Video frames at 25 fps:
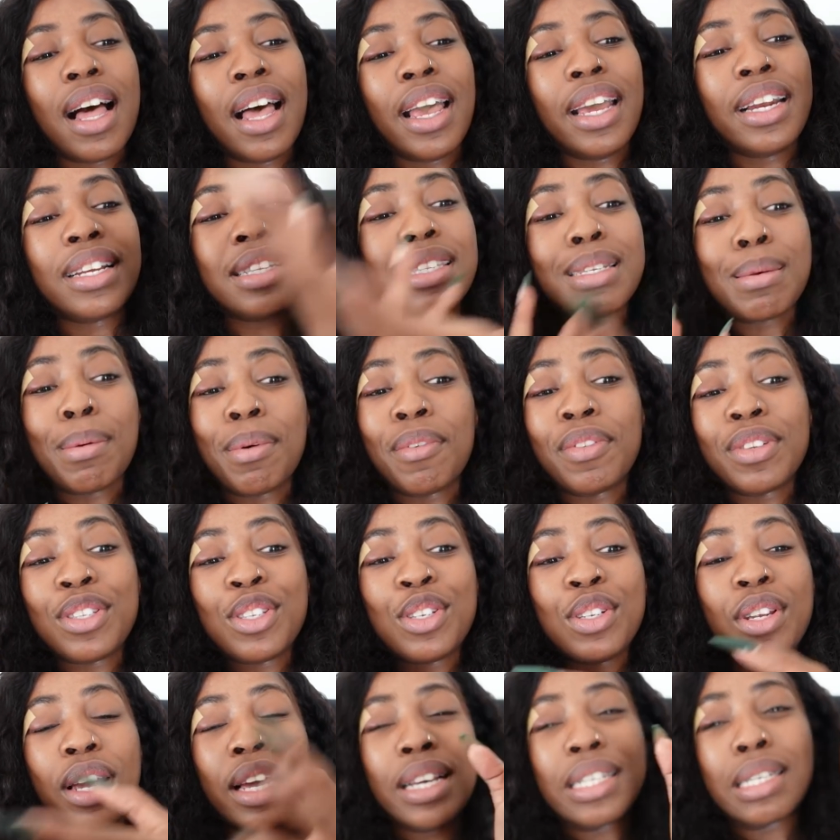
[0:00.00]
I edit some of it
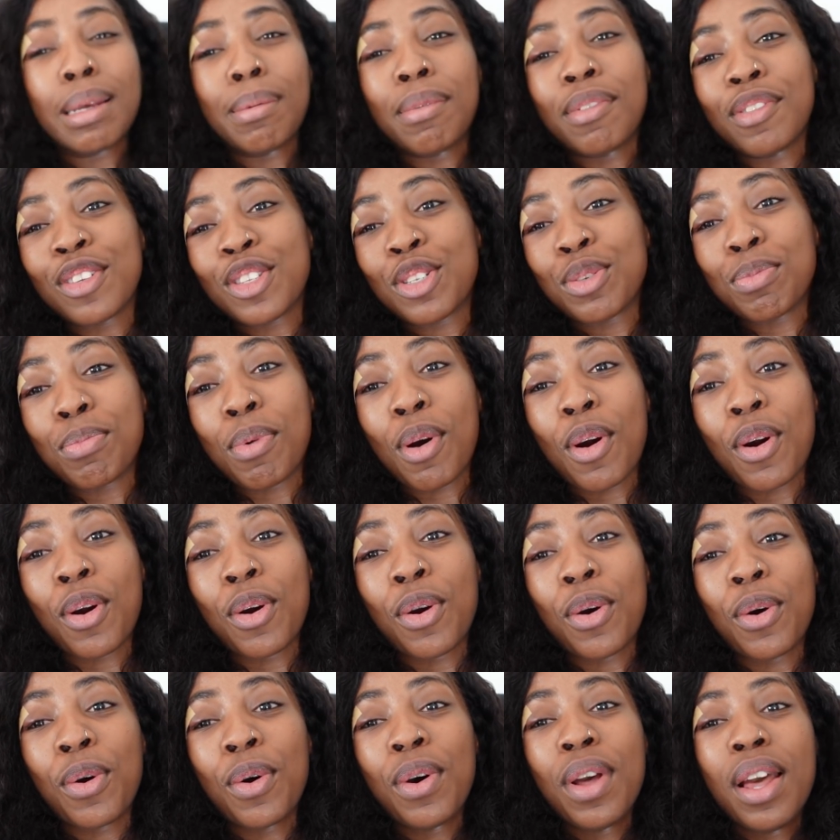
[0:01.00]
today, some of it
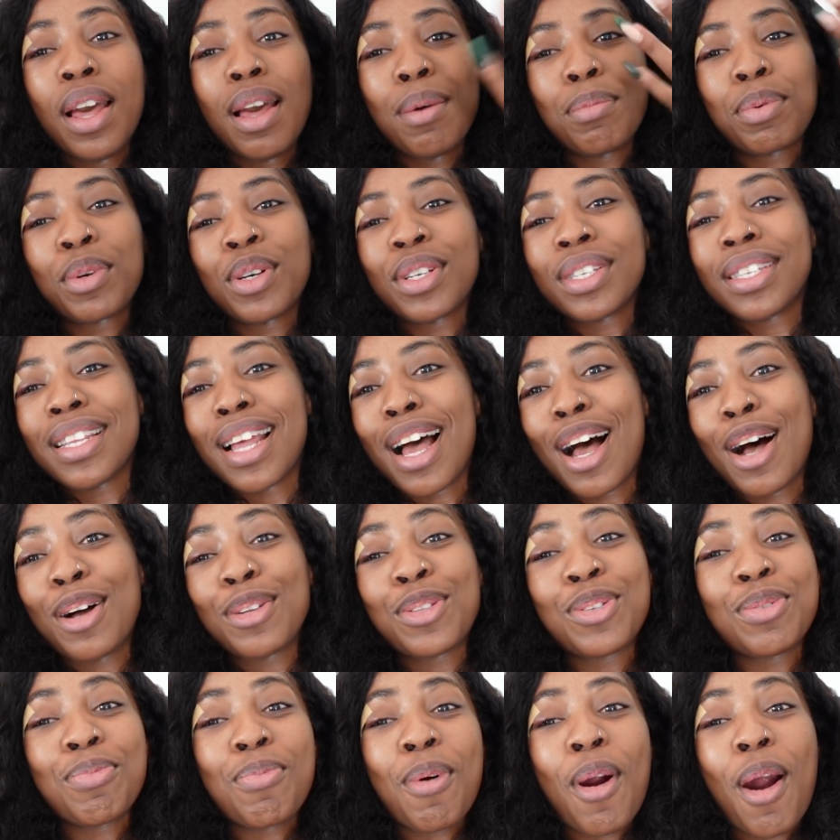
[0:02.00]
tomorrow, because now
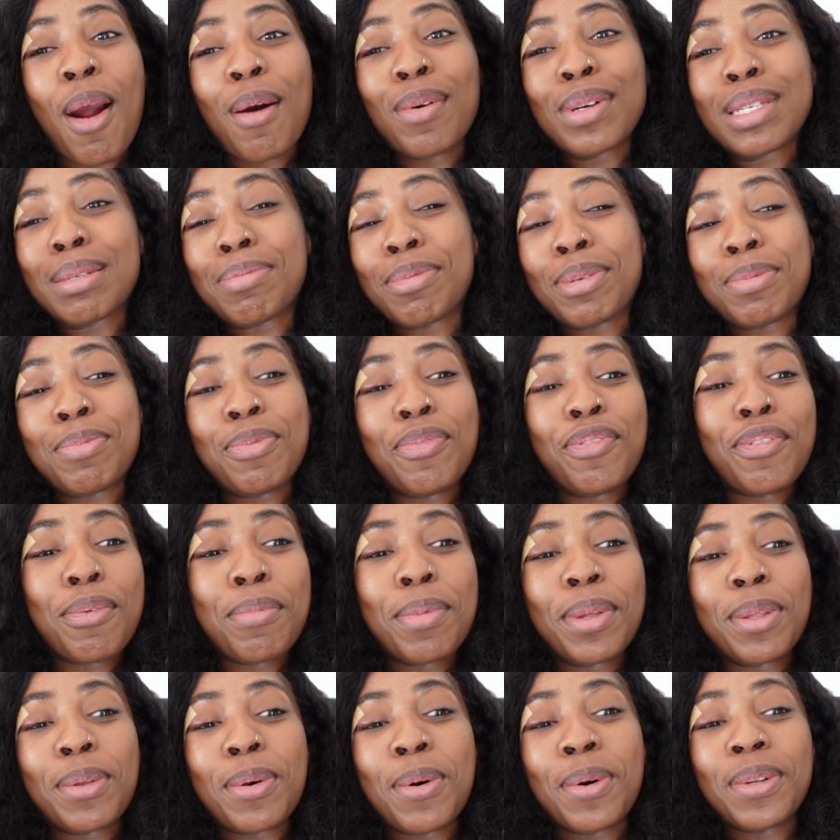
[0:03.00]
tomorrow I was supposed to be
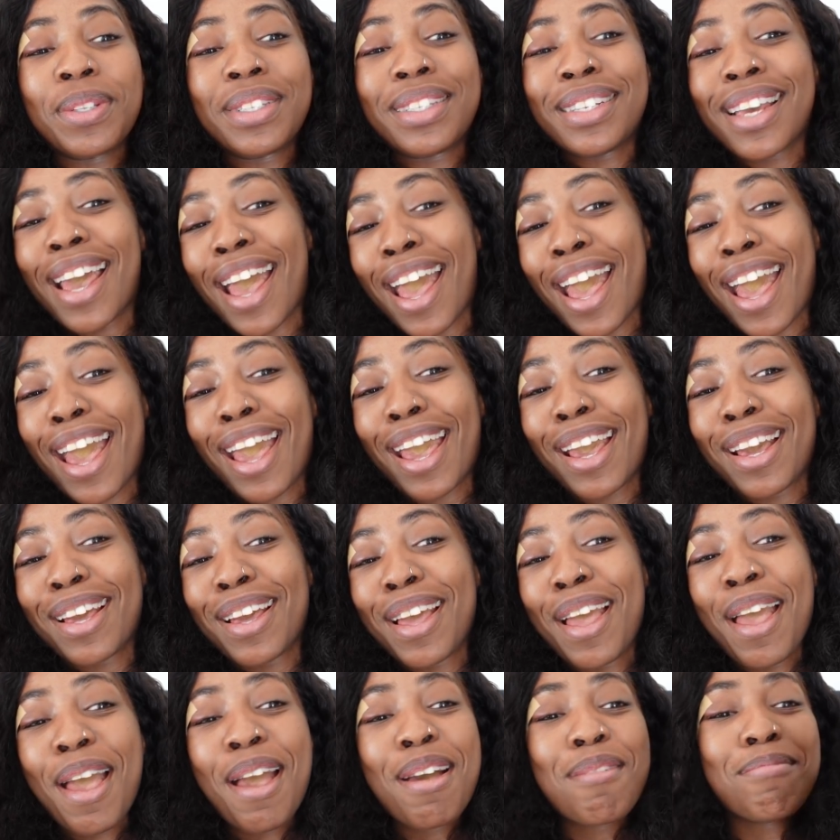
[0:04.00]
filming the whole day,
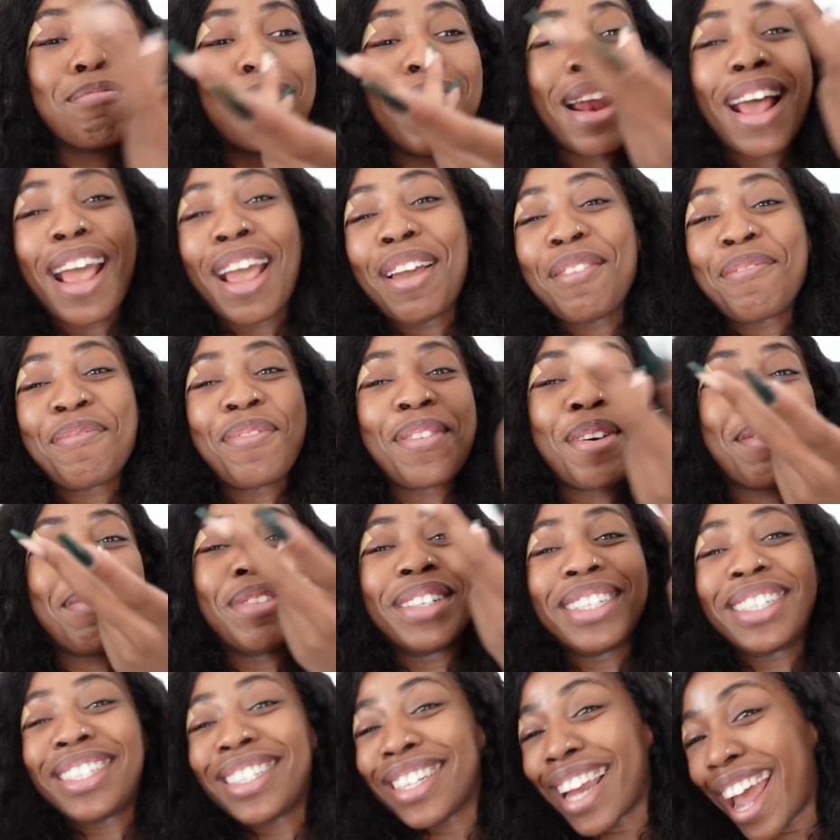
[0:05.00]
but I ain't
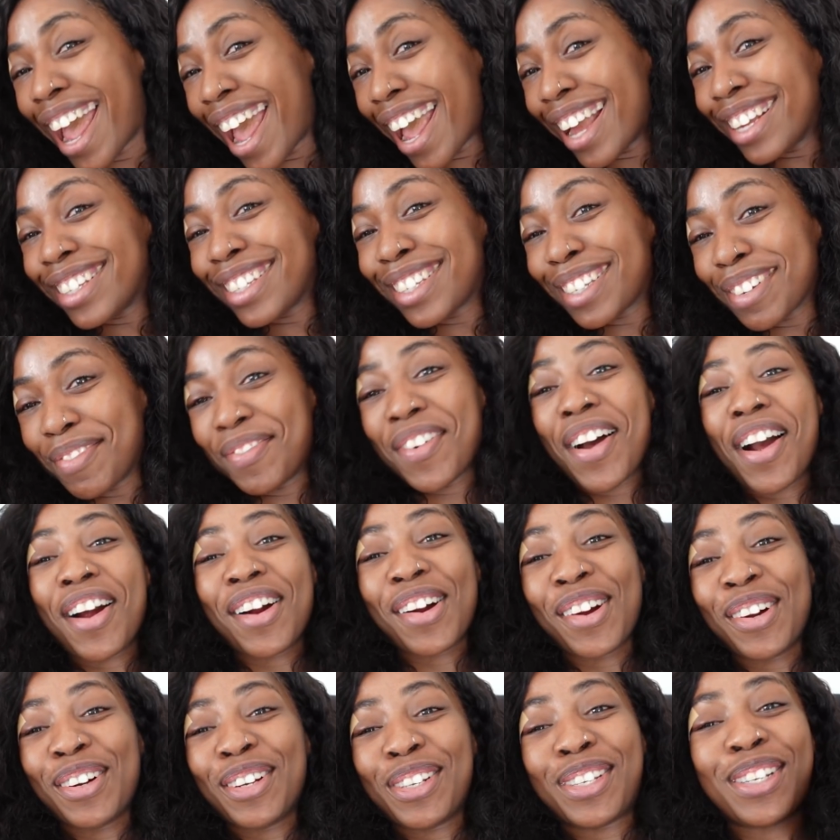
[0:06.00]
filming shit tomorrow,